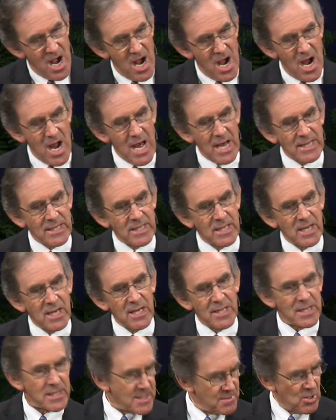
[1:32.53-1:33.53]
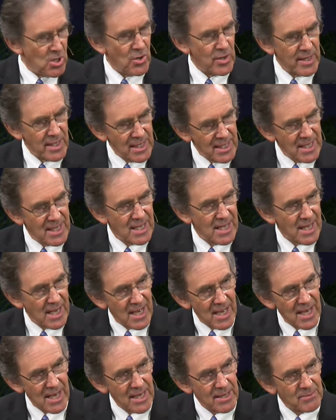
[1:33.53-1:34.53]
and this morning
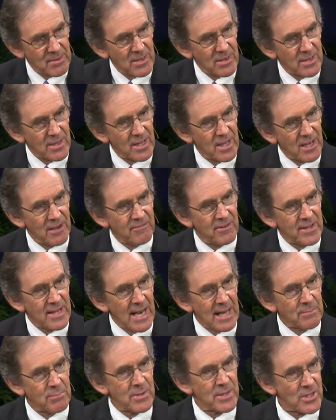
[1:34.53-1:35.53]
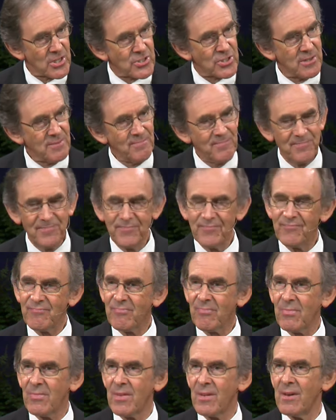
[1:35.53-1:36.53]
I'm going to give an admonition,
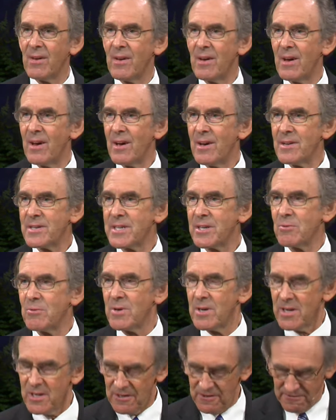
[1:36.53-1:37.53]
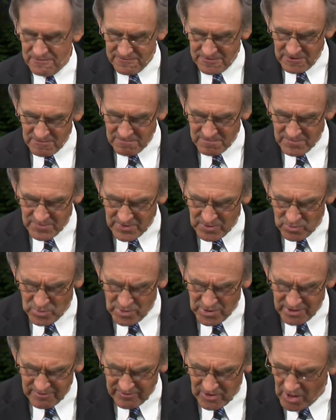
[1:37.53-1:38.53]
as it were, from the
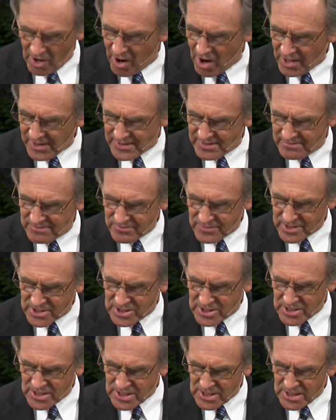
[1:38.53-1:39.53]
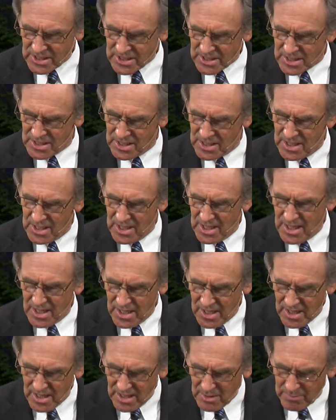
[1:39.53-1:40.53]
Word of God, which is in
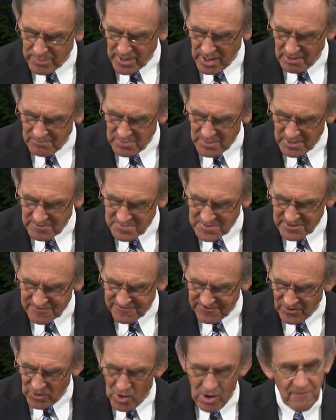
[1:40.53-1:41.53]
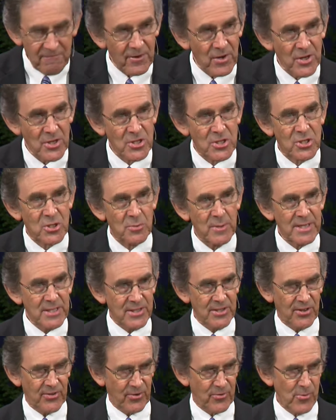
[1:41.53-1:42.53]
Proverbs 4, verse
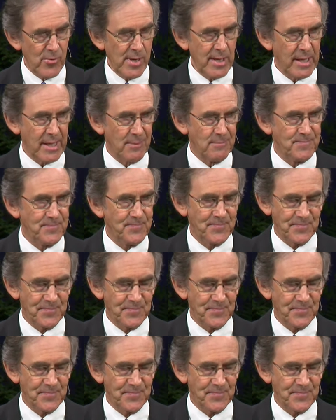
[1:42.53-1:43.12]
23. I'm